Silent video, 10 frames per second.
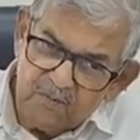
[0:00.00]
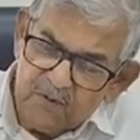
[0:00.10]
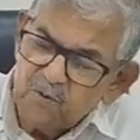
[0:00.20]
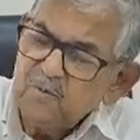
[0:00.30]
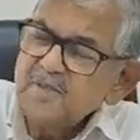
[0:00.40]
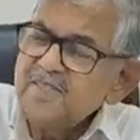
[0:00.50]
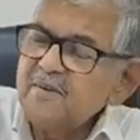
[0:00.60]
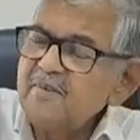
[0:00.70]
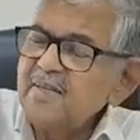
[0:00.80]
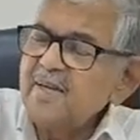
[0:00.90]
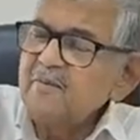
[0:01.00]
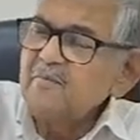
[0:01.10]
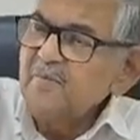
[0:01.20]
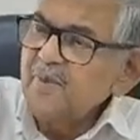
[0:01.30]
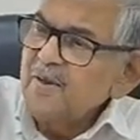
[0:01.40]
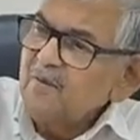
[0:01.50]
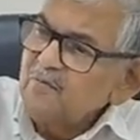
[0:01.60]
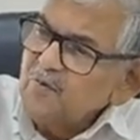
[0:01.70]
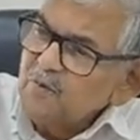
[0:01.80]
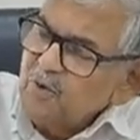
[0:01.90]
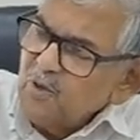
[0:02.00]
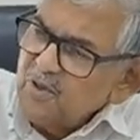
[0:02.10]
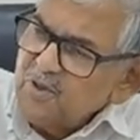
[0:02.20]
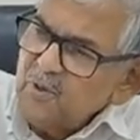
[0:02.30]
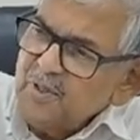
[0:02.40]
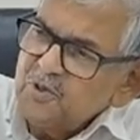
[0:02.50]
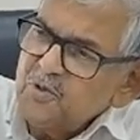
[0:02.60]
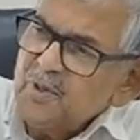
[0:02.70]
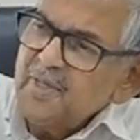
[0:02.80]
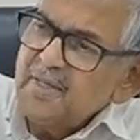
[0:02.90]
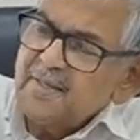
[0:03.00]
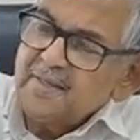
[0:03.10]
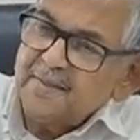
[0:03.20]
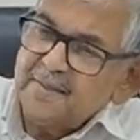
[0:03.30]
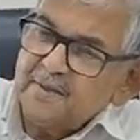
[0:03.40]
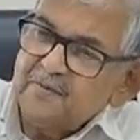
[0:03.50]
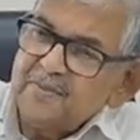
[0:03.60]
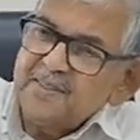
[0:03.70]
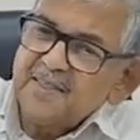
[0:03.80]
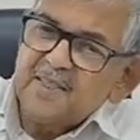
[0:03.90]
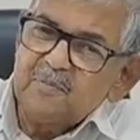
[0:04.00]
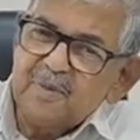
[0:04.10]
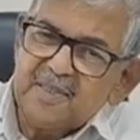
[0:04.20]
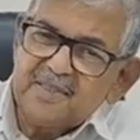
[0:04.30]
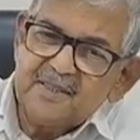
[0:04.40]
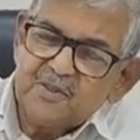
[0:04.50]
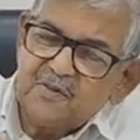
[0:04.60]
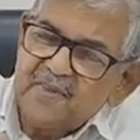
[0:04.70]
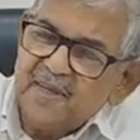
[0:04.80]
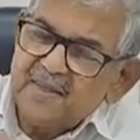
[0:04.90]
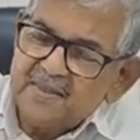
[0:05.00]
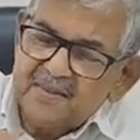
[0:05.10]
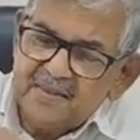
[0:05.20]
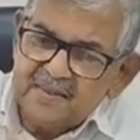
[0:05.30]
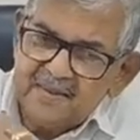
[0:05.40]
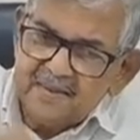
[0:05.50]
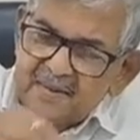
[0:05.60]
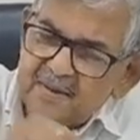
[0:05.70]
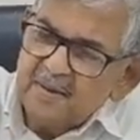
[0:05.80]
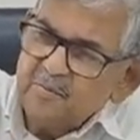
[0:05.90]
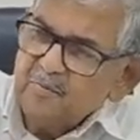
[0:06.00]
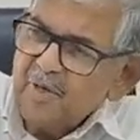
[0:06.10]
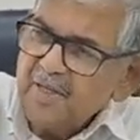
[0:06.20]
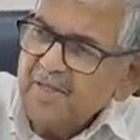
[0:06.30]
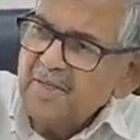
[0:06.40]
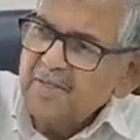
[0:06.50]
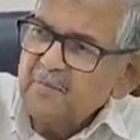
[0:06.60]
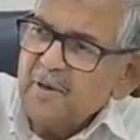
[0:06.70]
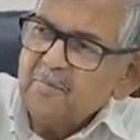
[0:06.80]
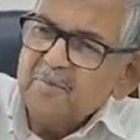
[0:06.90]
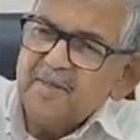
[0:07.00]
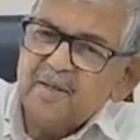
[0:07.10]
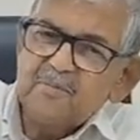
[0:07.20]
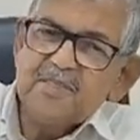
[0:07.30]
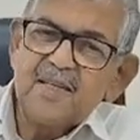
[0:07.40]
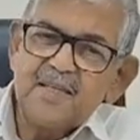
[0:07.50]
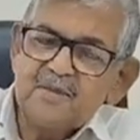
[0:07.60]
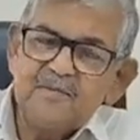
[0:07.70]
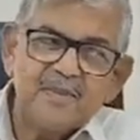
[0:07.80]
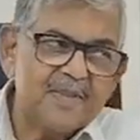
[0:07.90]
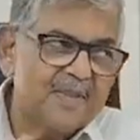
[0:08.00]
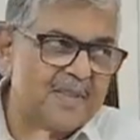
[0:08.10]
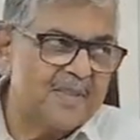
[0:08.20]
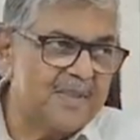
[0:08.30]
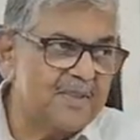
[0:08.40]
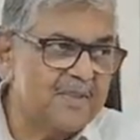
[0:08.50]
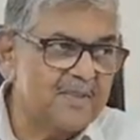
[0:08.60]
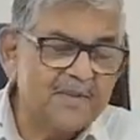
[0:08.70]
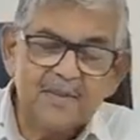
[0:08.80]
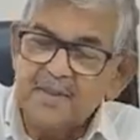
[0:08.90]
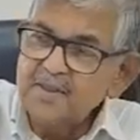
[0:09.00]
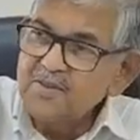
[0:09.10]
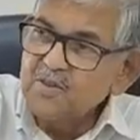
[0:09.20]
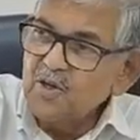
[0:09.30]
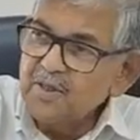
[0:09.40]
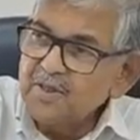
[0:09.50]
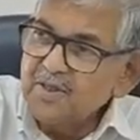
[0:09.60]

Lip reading: we would be saving time. We would also ensure that the physical presence of that particular department representative is not,